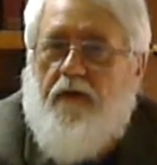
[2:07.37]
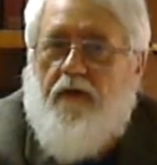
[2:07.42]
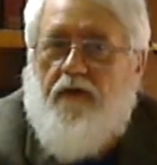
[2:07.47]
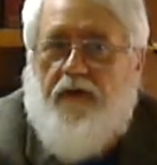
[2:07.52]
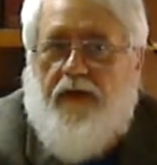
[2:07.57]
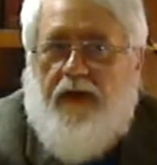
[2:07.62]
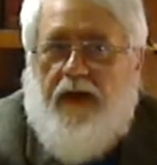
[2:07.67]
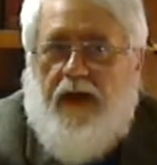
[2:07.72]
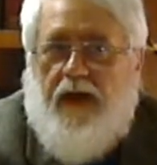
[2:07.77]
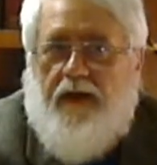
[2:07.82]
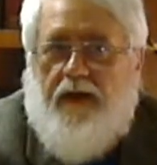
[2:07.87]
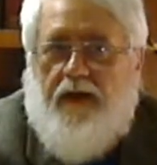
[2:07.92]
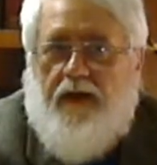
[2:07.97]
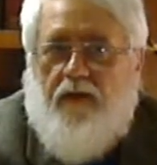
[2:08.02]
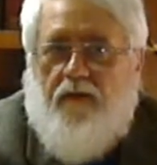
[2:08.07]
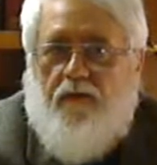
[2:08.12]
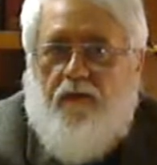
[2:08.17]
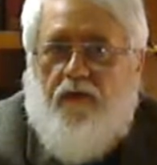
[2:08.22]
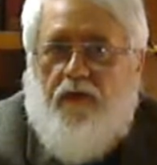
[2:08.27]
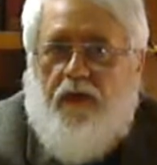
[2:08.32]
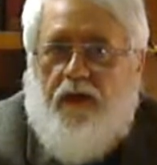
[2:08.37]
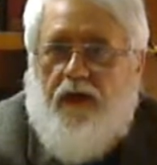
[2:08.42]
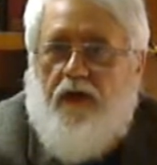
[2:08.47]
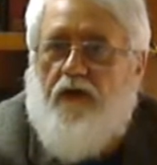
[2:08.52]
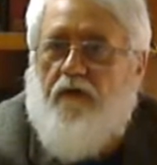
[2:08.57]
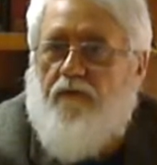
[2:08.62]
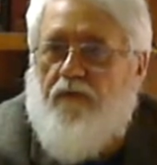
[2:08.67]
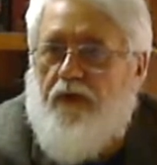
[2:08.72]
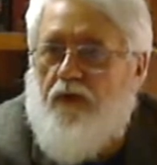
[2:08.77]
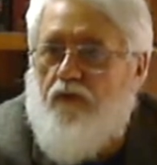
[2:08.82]
The idea that the
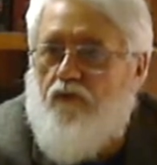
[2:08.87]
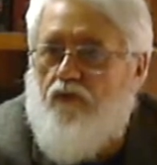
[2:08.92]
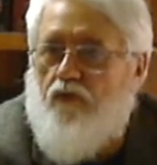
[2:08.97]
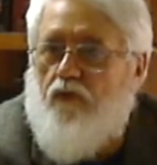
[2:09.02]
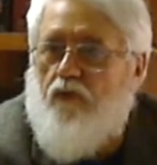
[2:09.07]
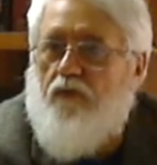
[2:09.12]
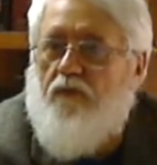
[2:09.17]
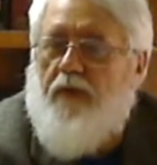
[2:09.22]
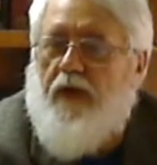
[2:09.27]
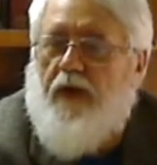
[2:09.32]
individual